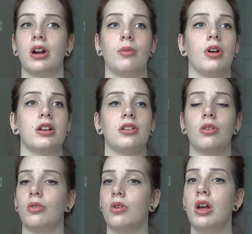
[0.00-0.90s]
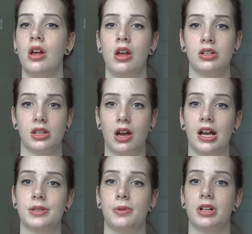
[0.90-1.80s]
I wanted to go to the
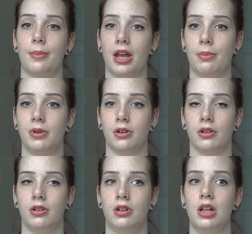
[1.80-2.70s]
hospital, get my epidural,